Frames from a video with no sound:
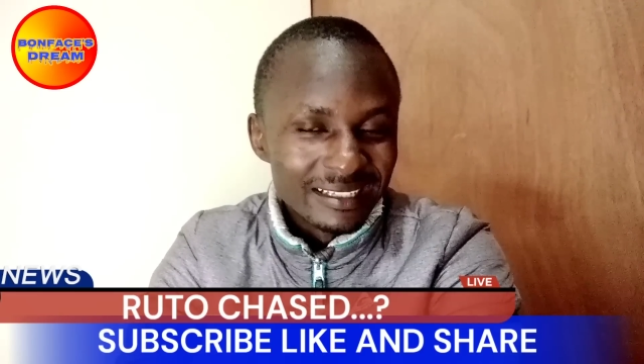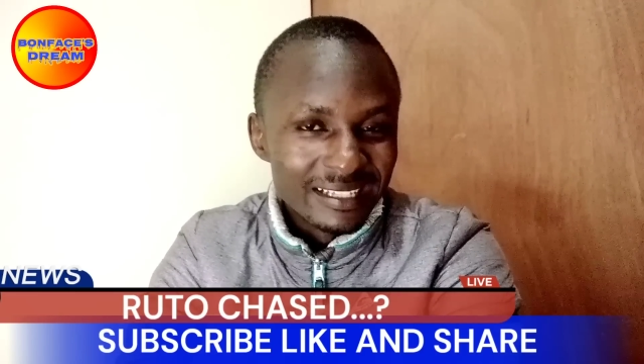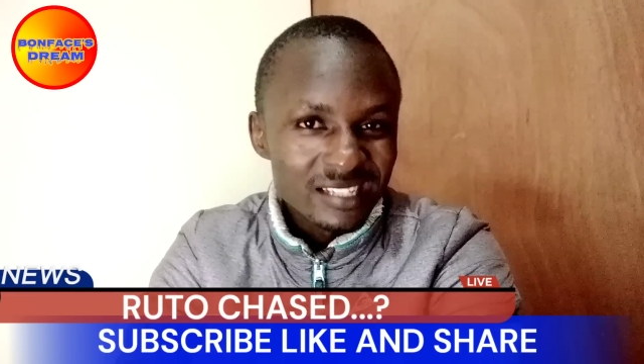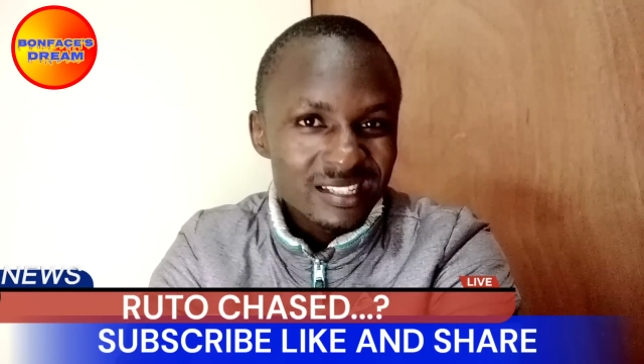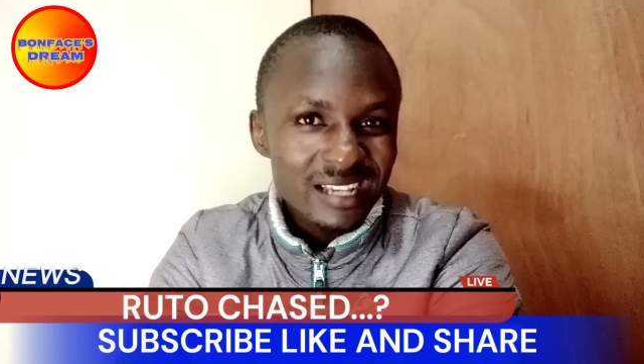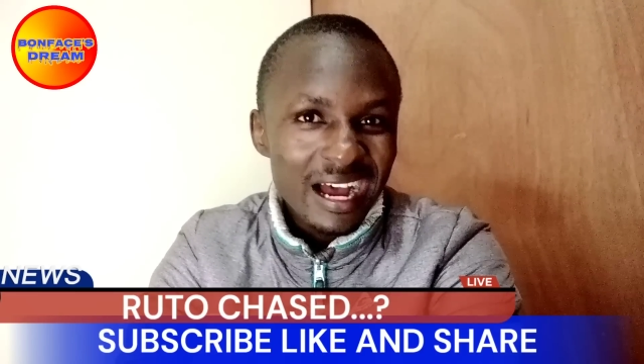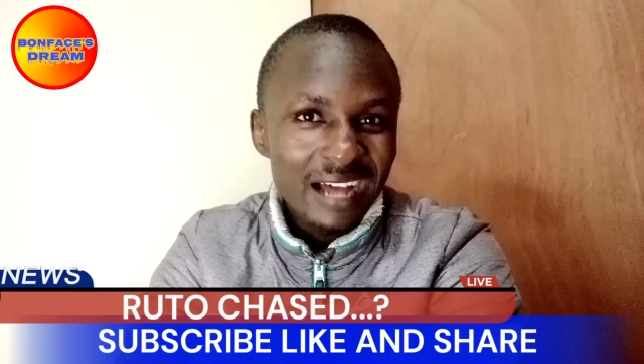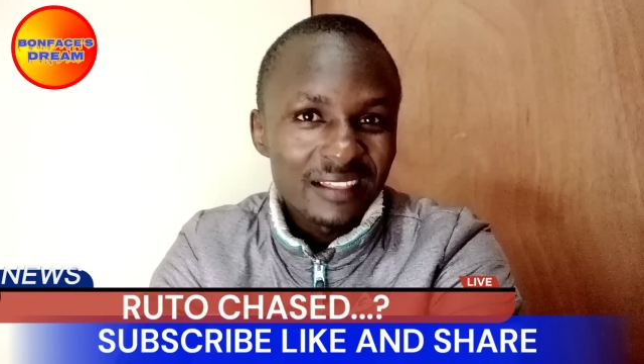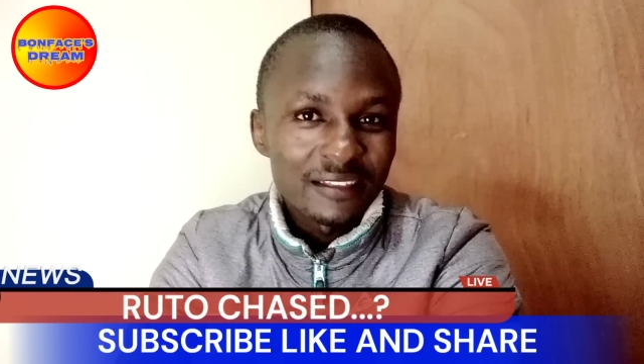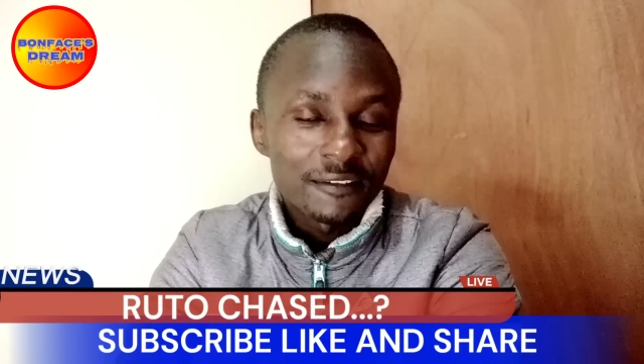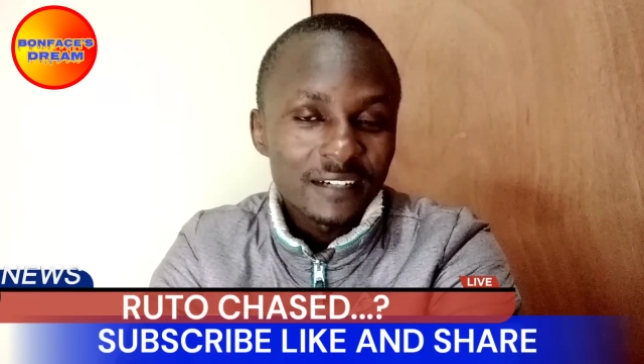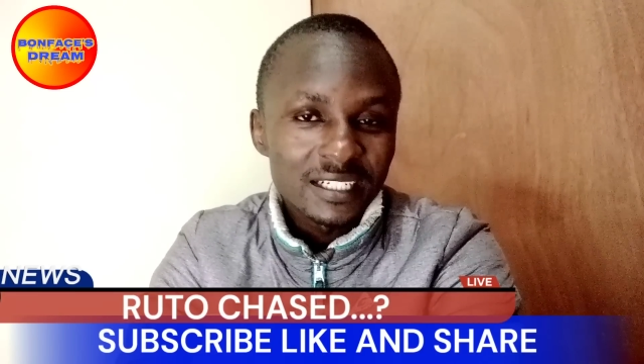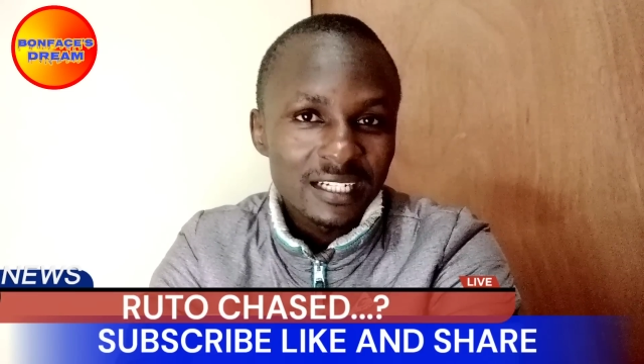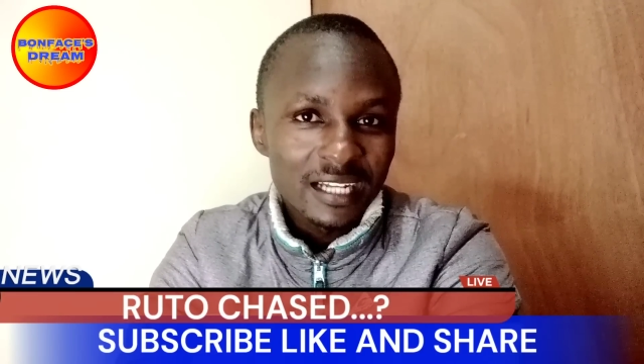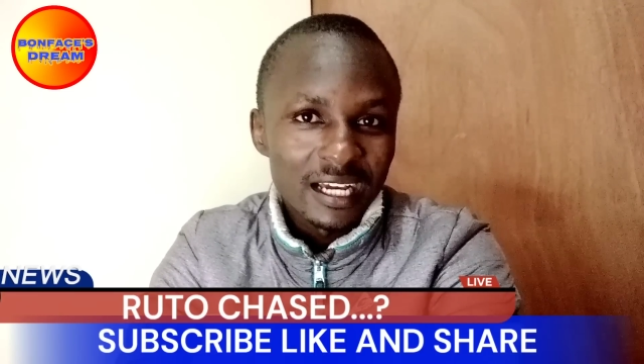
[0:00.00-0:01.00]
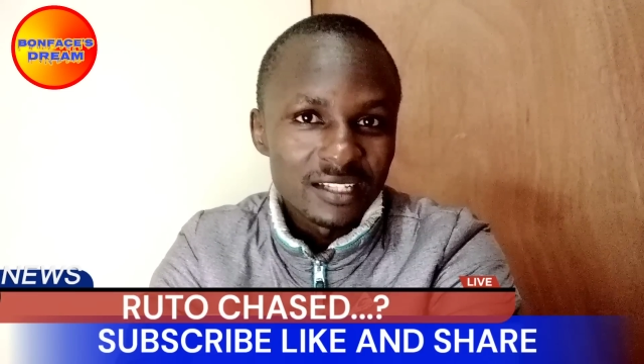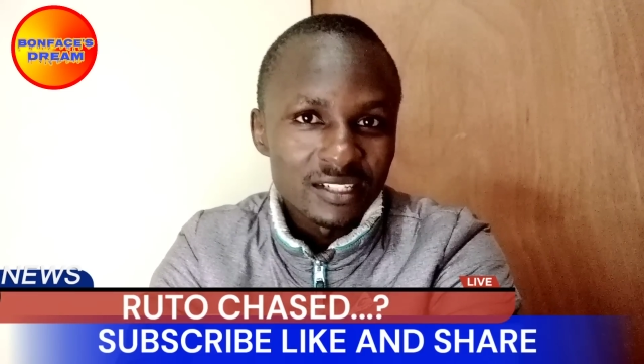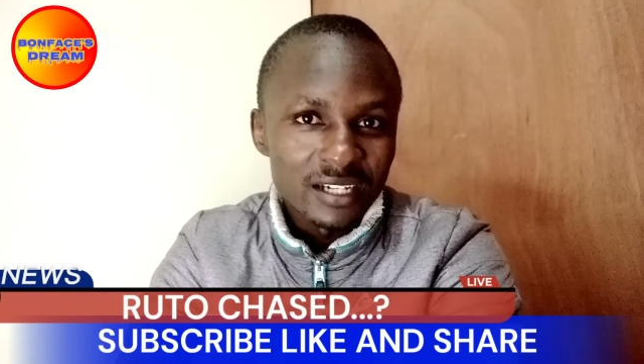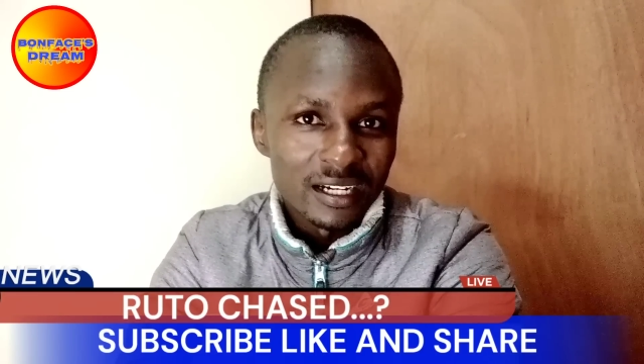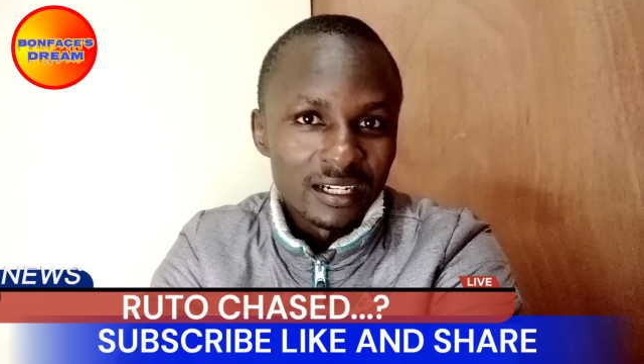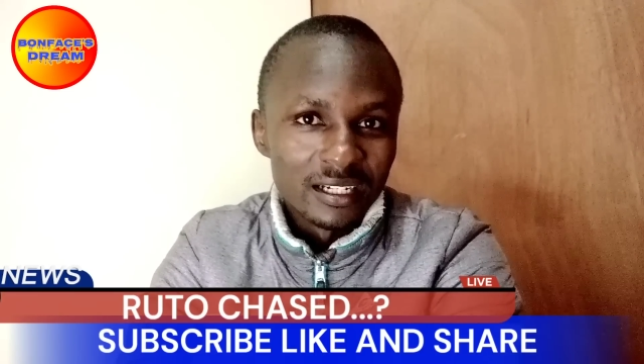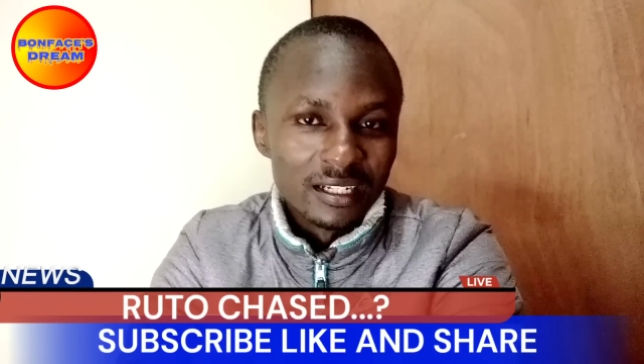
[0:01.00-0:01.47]
These are the
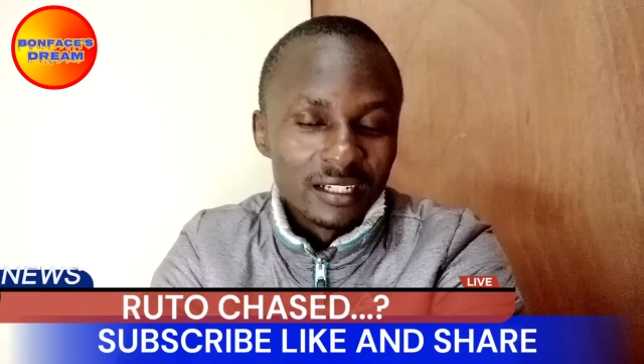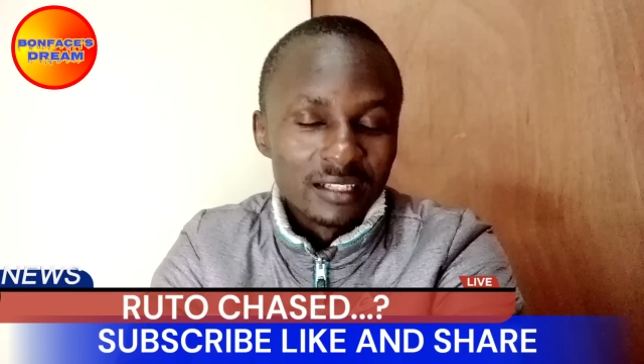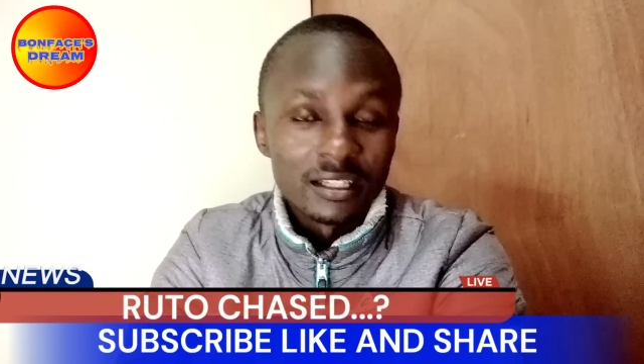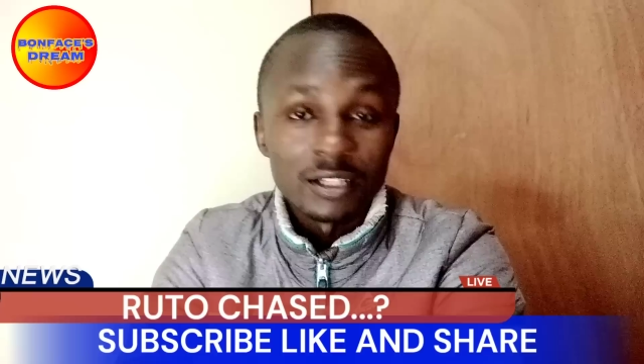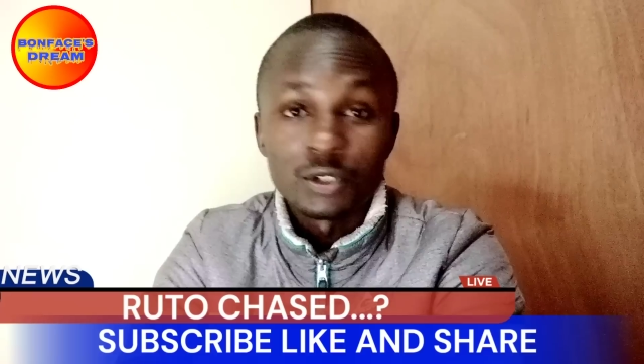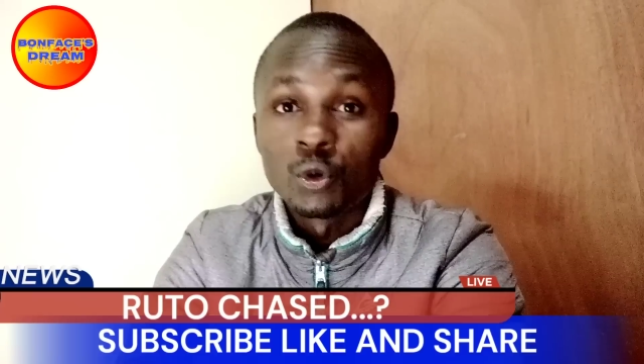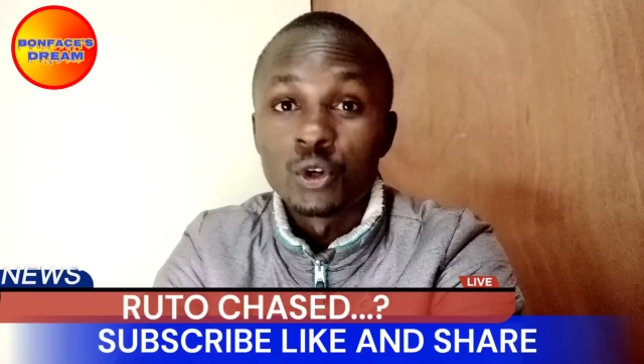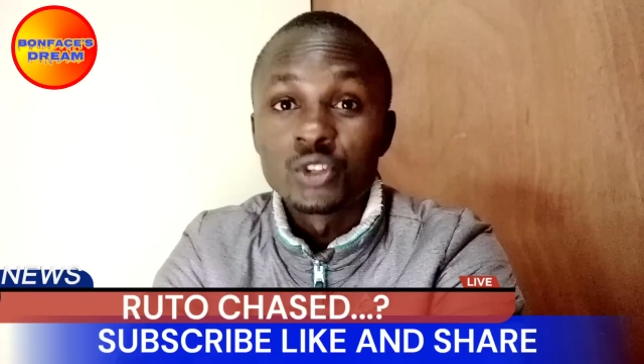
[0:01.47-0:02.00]
fertilizer that